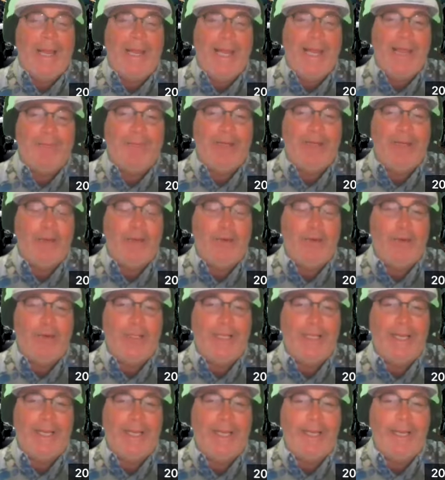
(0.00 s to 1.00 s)
haven't heard
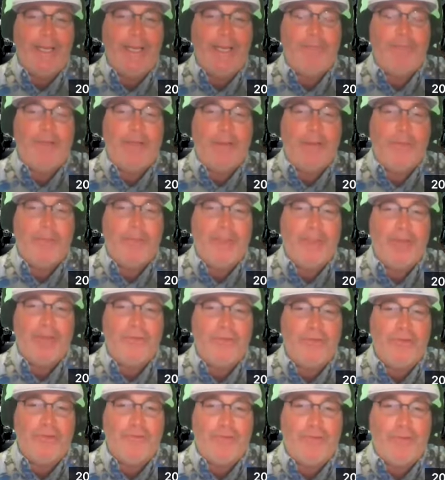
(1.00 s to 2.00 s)
that elevator pitch
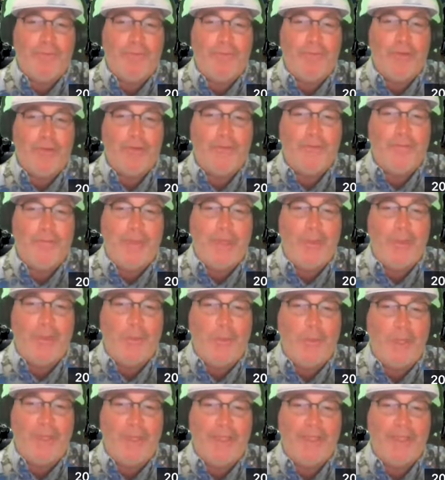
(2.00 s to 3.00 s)
since I first met you
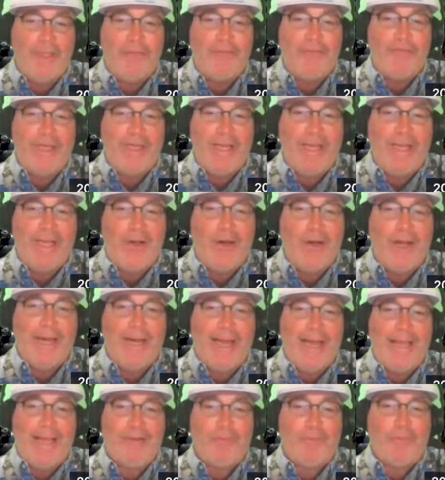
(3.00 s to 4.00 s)
on the CAOR
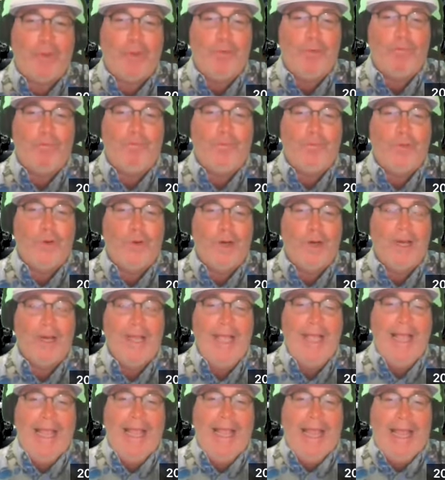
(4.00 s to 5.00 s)
Expo floor,
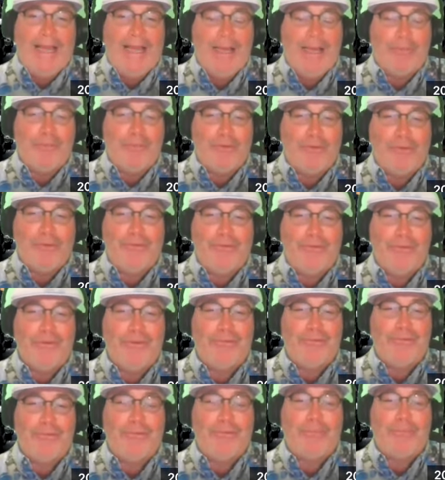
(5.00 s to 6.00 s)
and I'm just
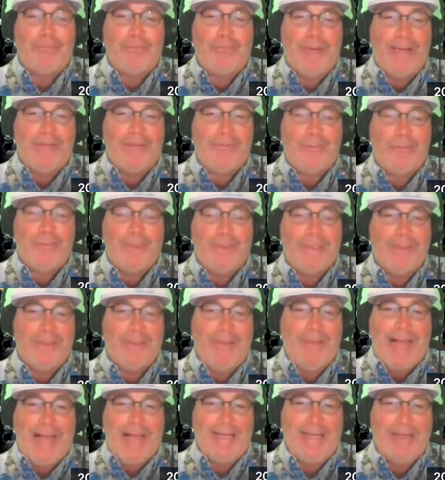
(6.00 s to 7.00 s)
as impressed with the
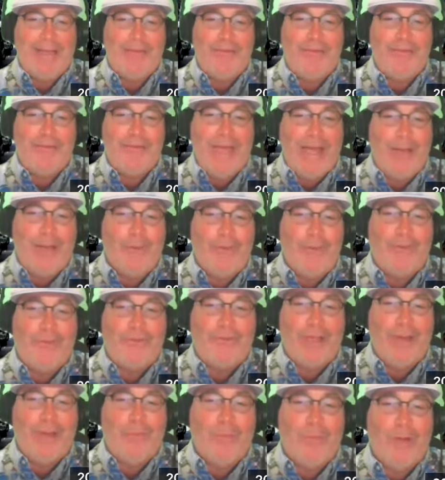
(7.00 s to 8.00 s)
package now as
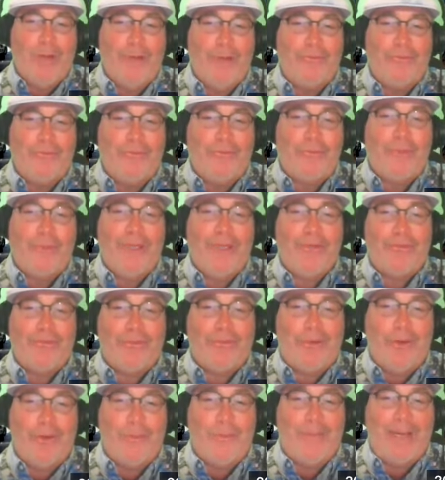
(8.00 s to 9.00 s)
I was 2 years
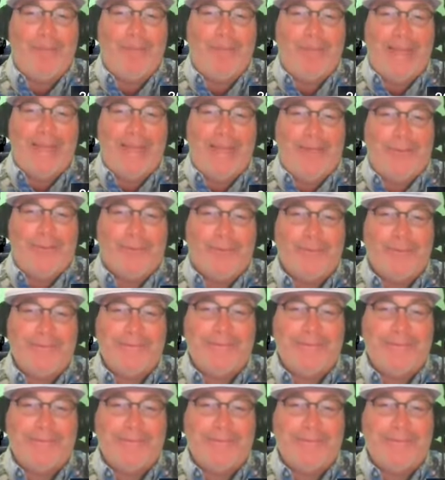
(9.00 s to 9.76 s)
ago when I met you.